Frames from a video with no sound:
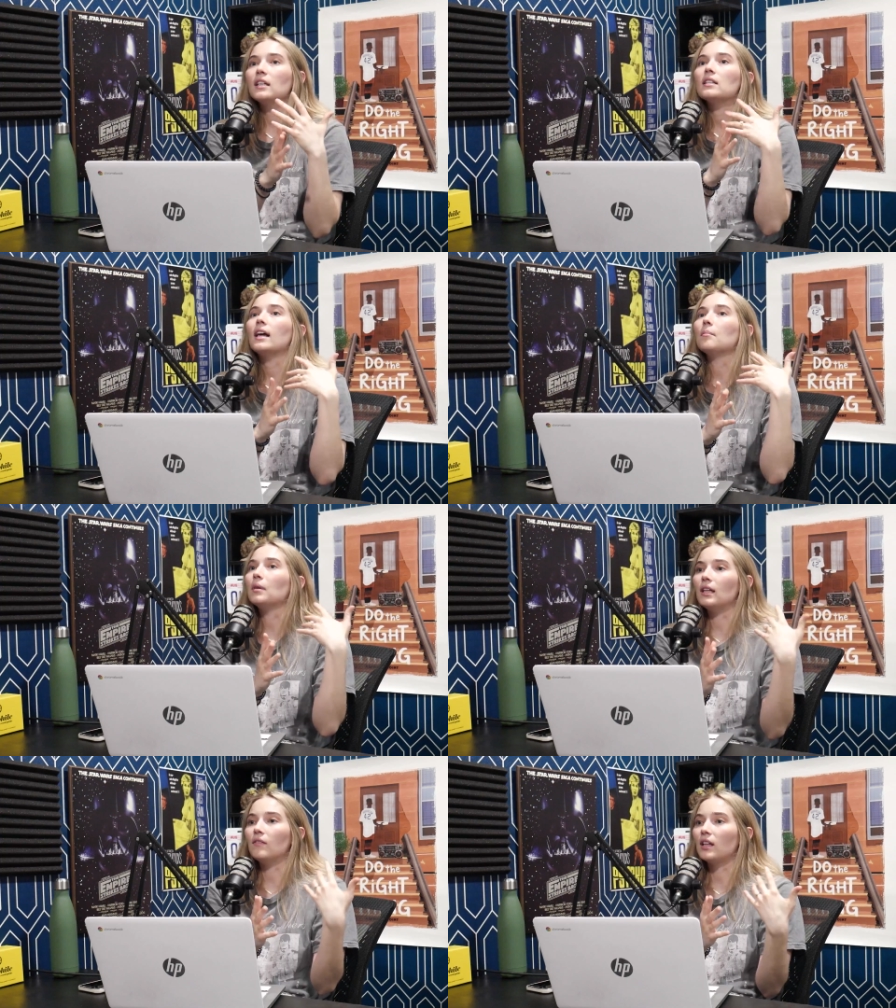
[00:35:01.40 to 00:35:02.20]
like
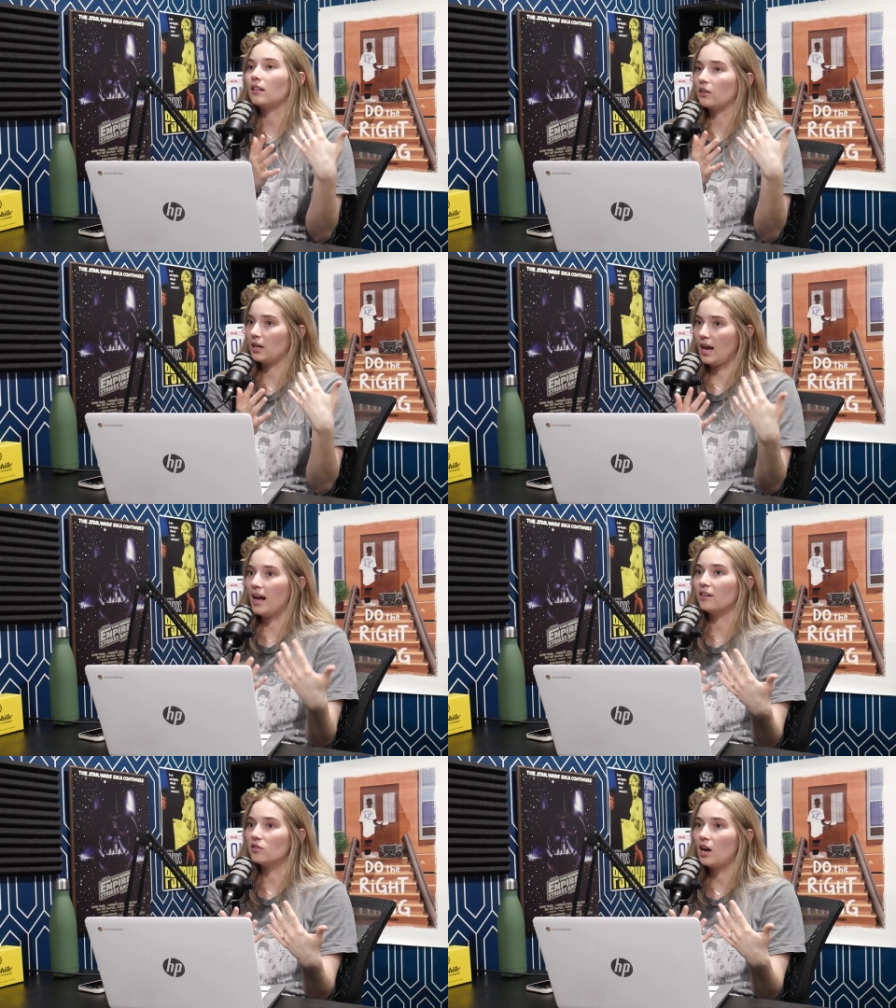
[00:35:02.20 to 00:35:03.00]
believing that they're going to
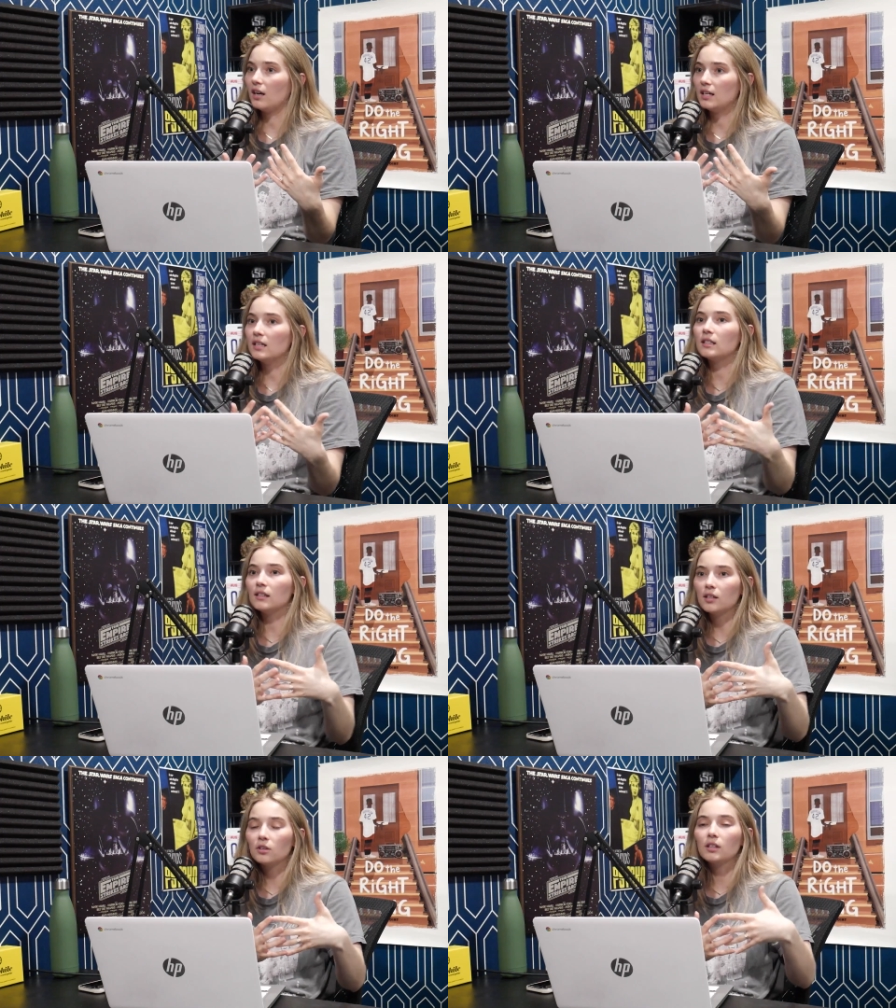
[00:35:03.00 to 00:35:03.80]
end on, is
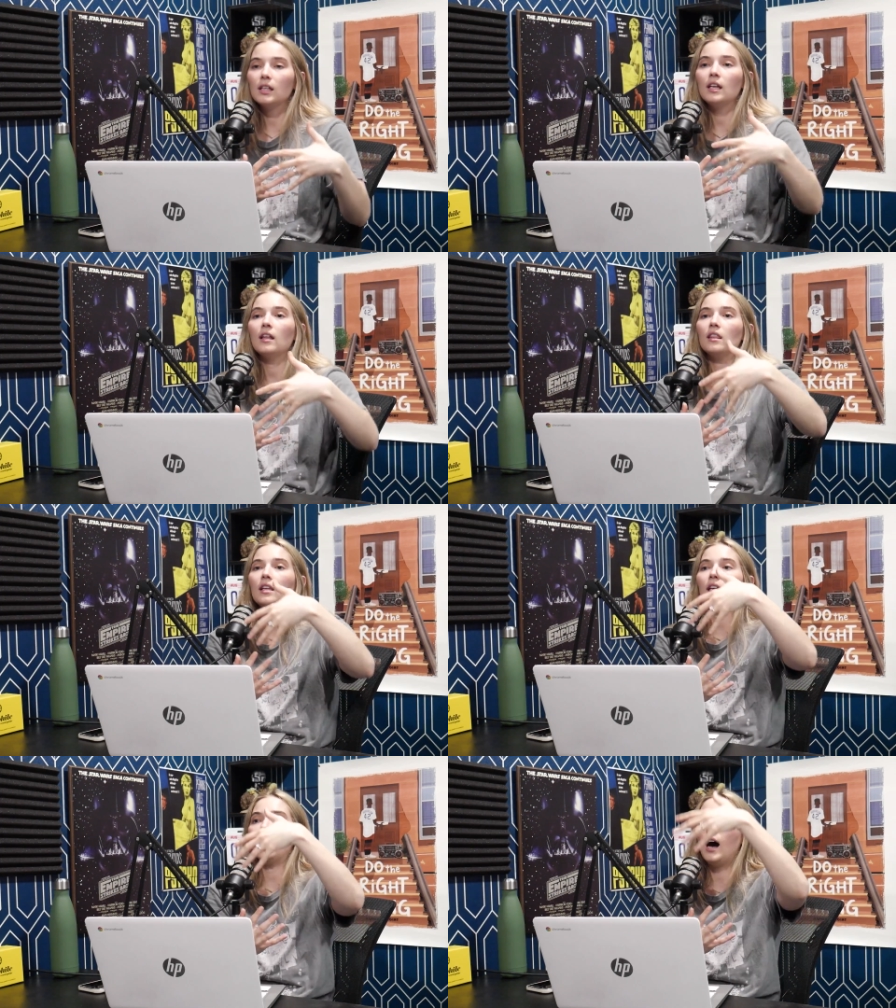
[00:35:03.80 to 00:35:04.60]
literally
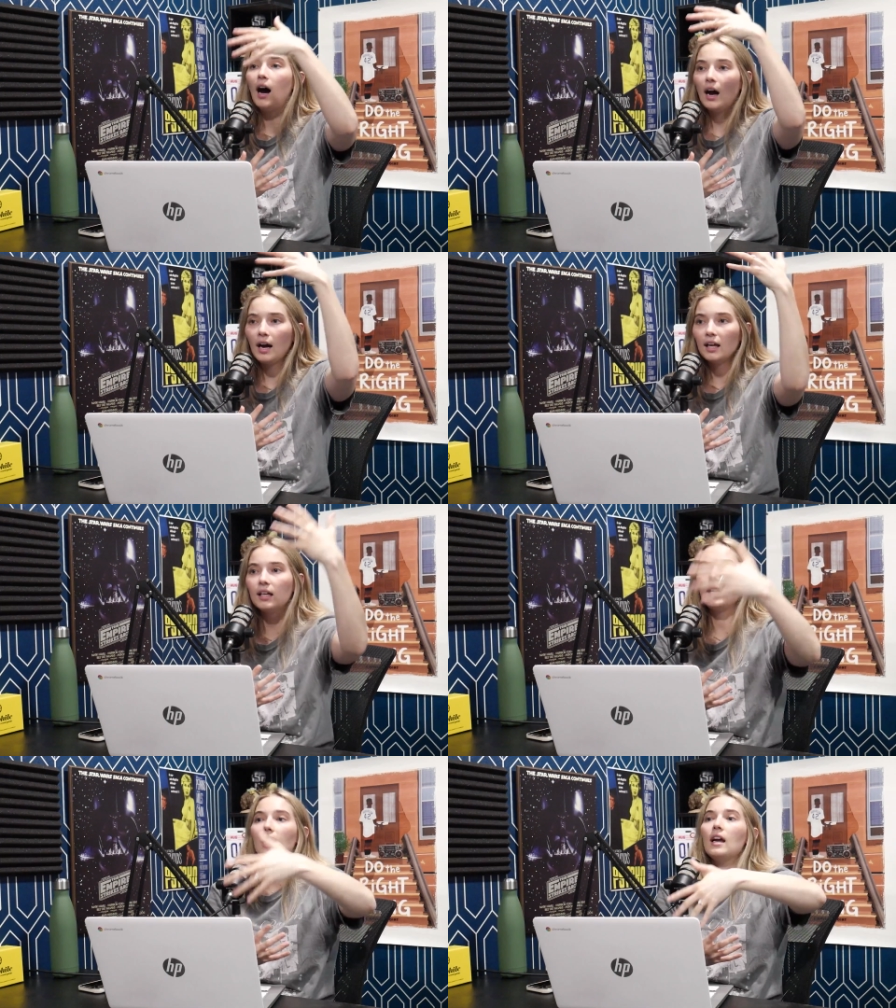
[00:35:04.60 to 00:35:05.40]
the
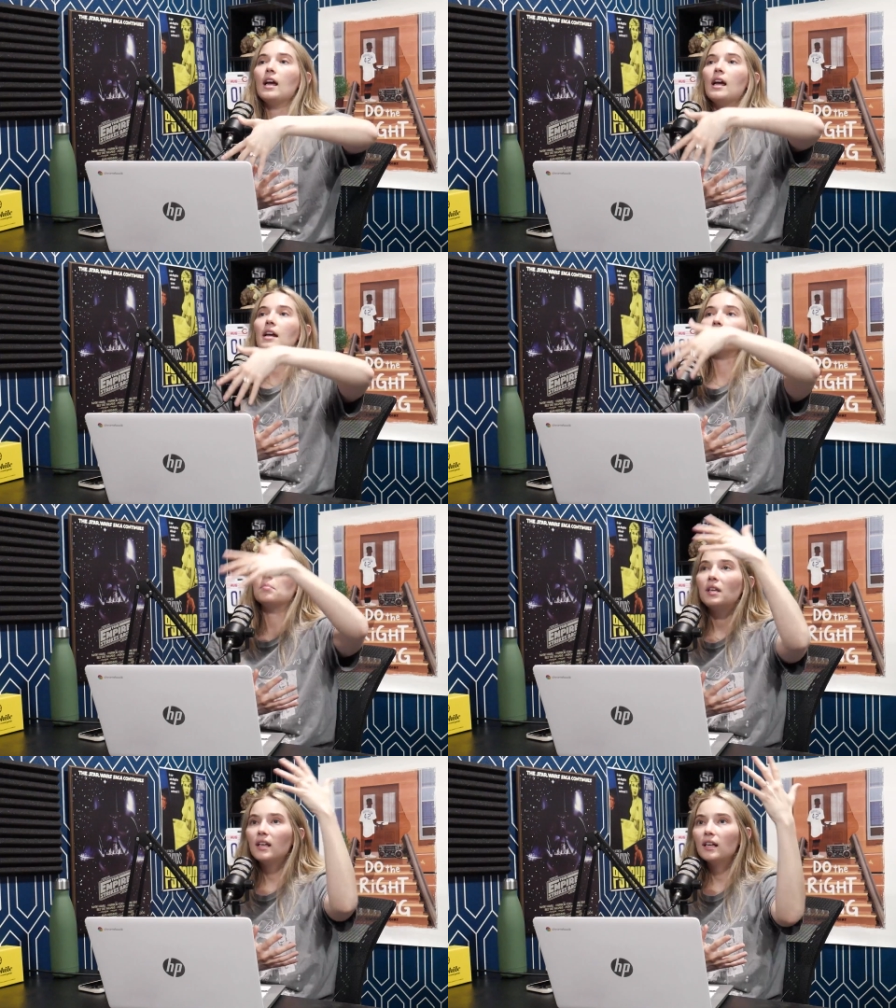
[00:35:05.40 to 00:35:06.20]
height and
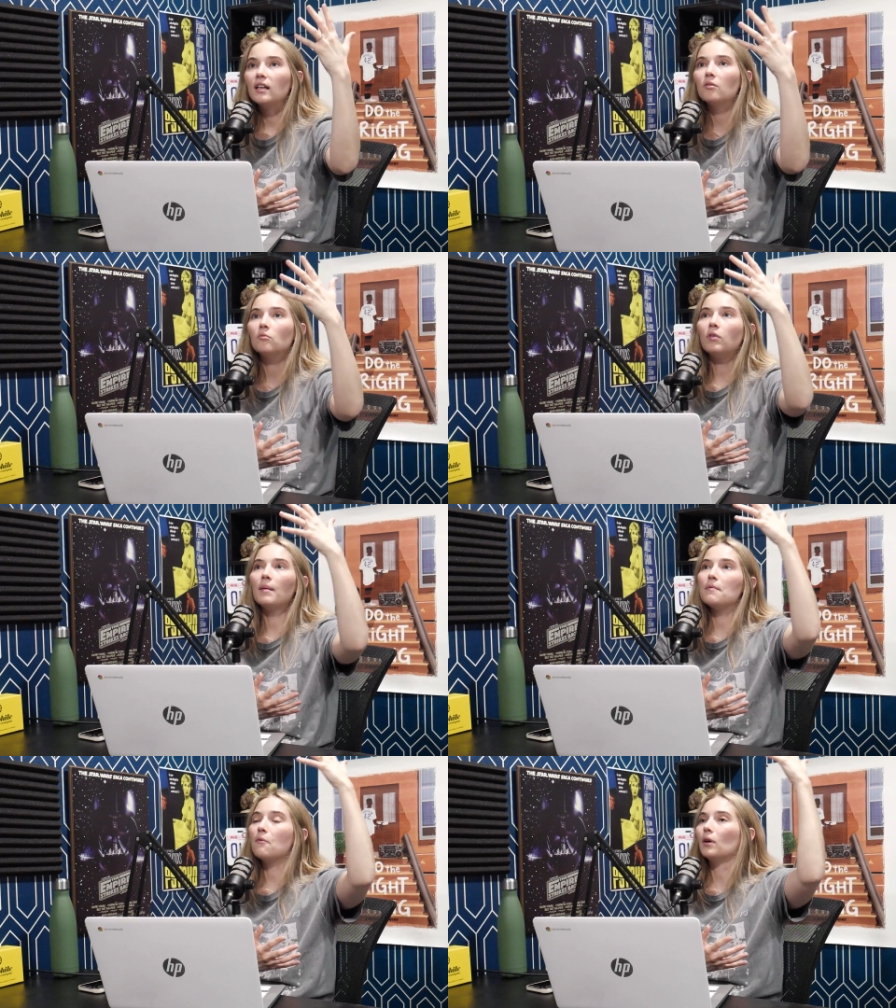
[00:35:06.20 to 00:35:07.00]
peak right
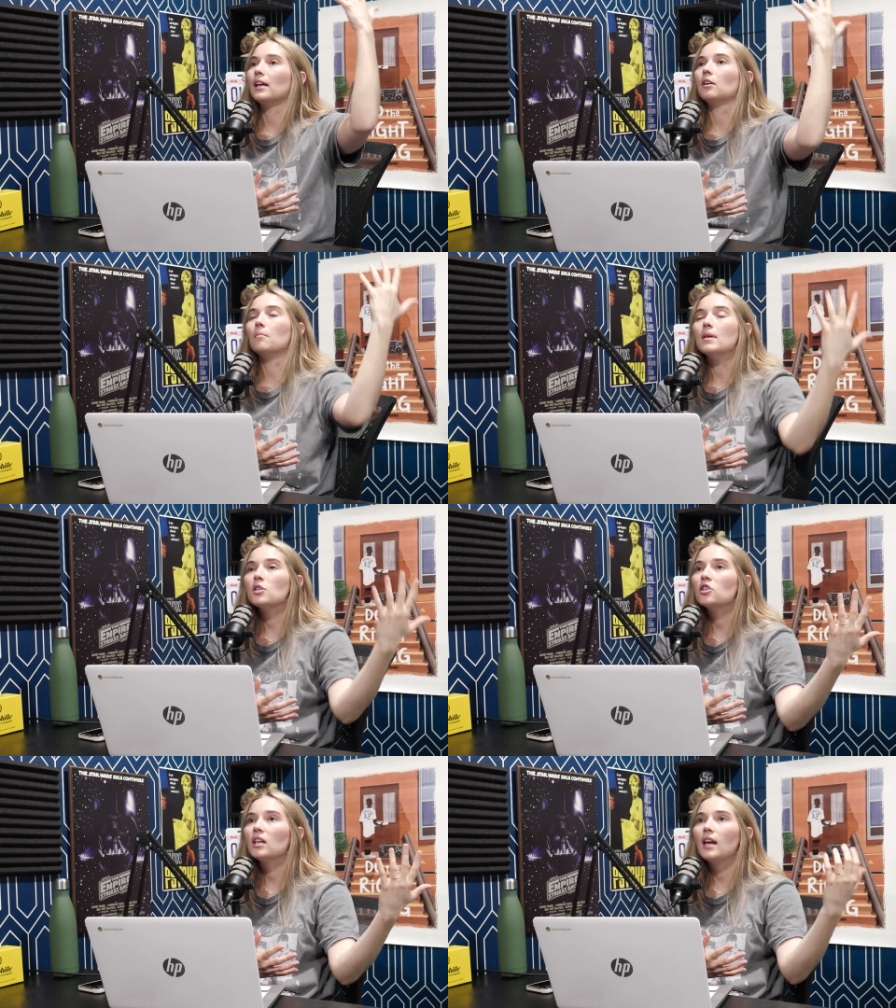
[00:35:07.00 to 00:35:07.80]
before intermission.